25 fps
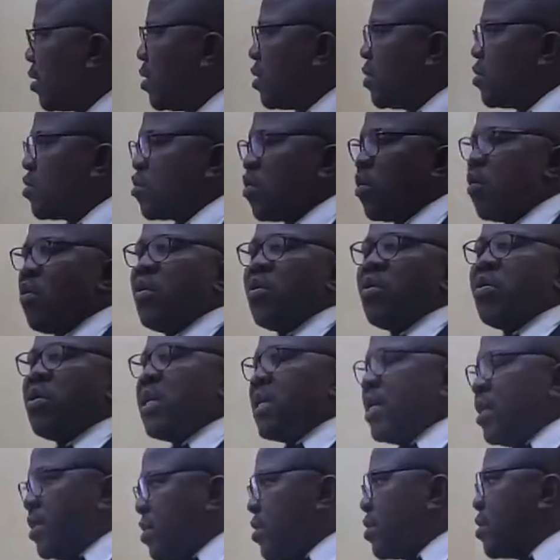So
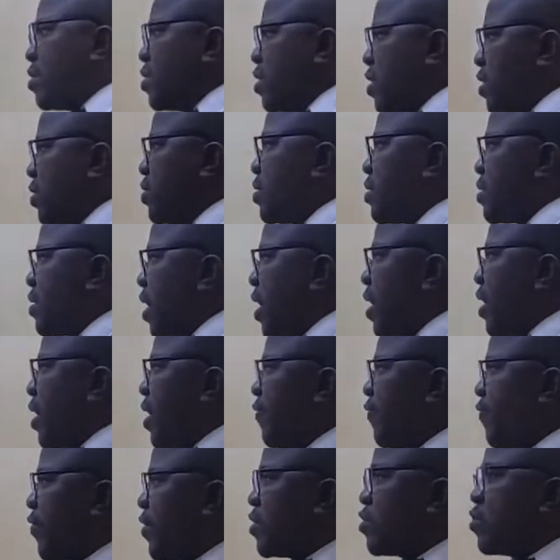is
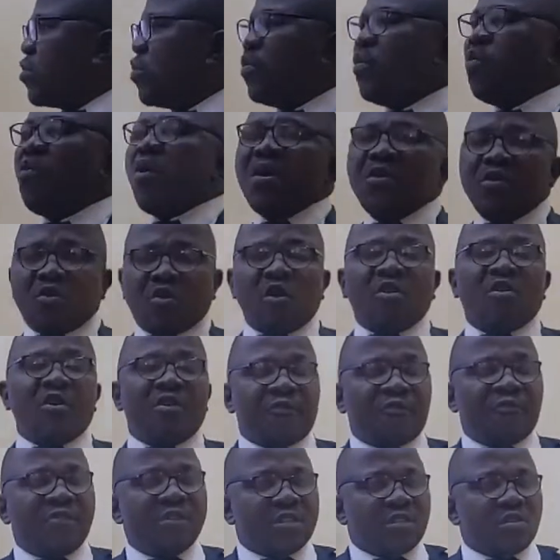the physical, when you
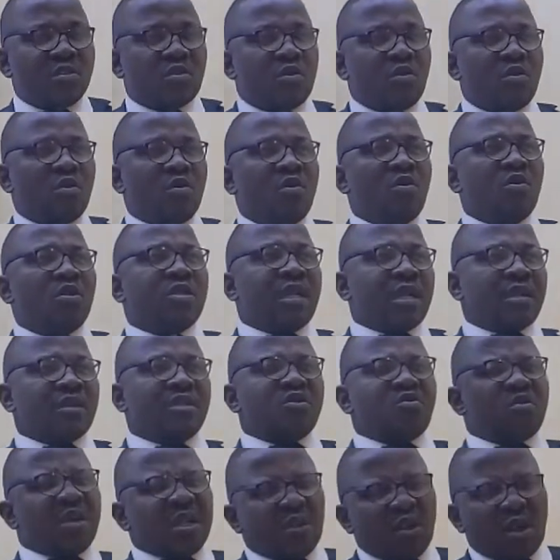talk of physical
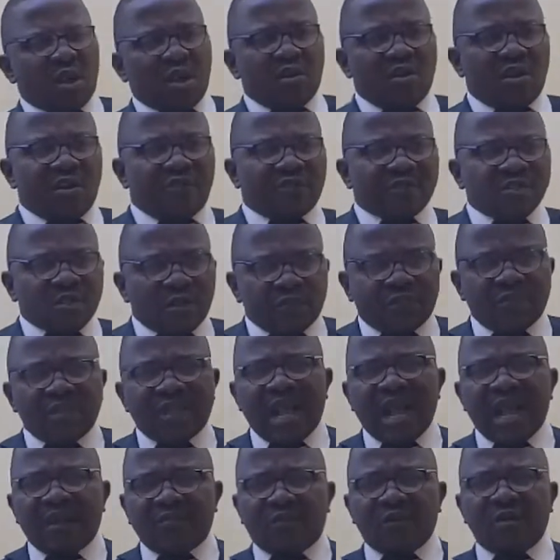techniques, we are talking of something
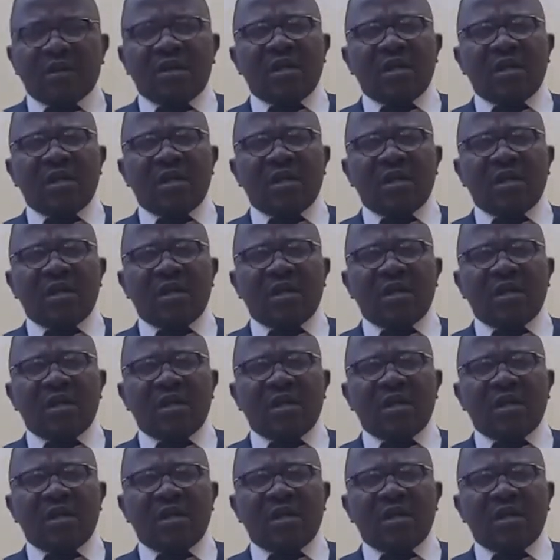that have